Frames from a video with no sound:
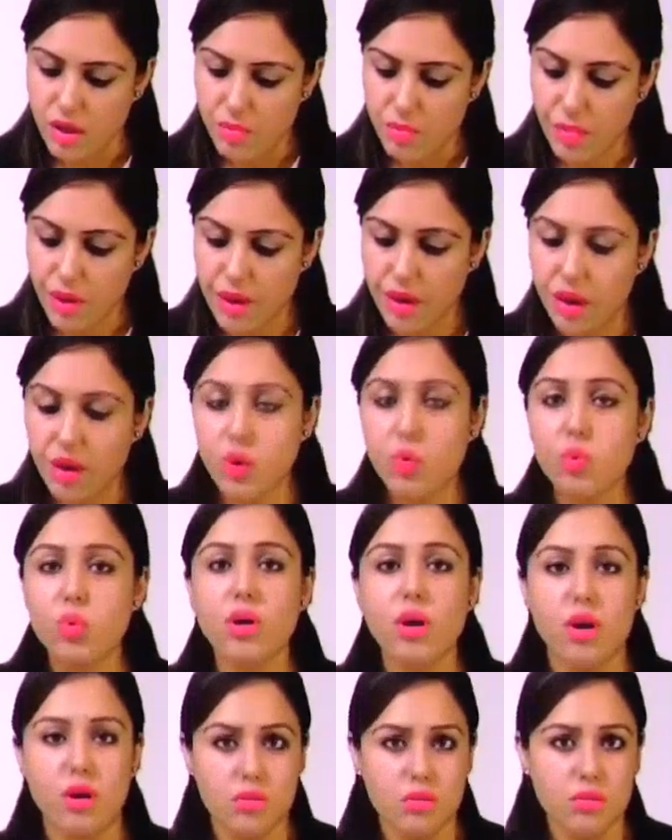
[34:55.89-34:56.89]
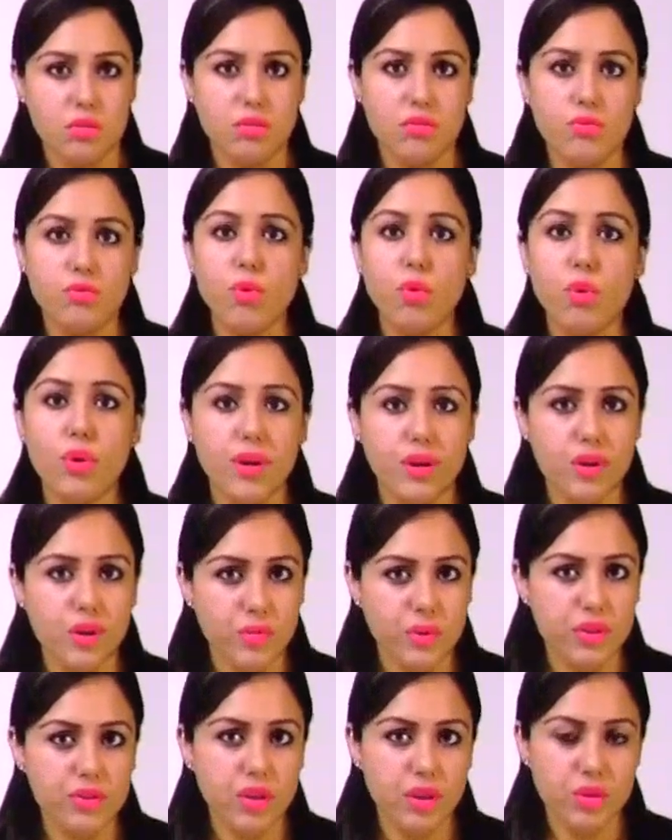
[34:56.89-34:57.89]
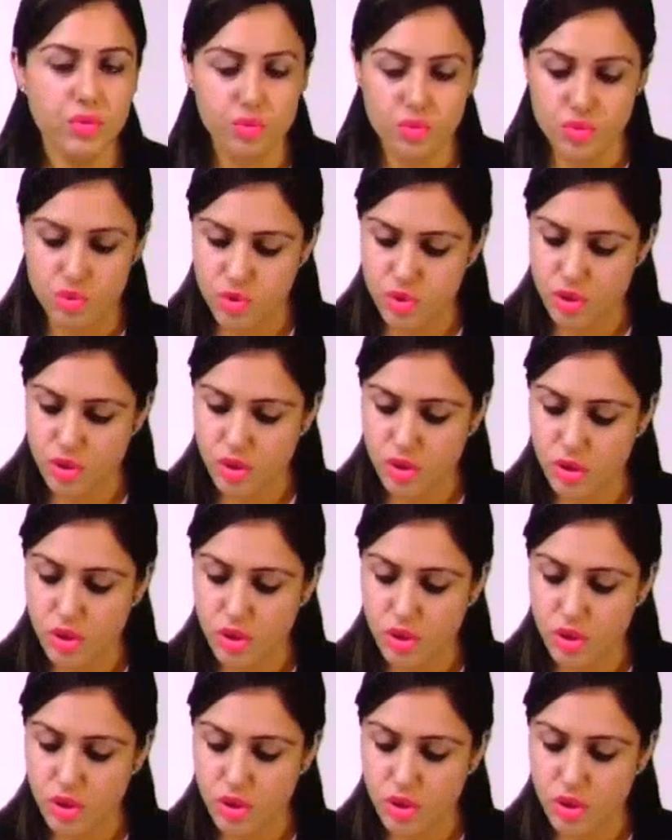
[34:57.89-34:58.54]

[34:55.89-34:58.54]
Making urea, 4 ATPs are used.